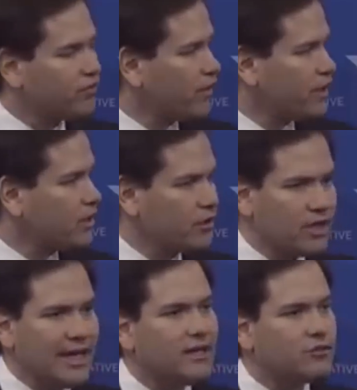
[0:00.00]
very clearly
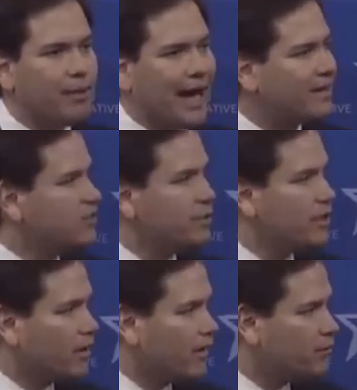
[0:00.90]
it is bad to be
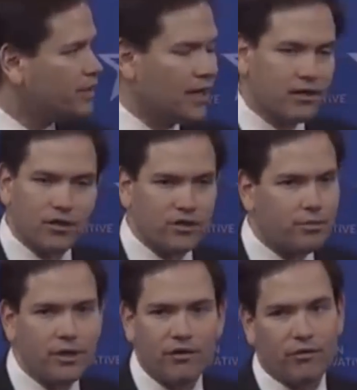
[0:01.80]
our enemy and good to
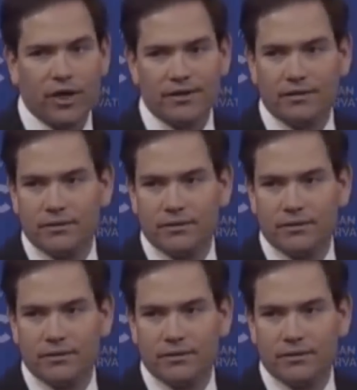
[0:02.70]
be our friend.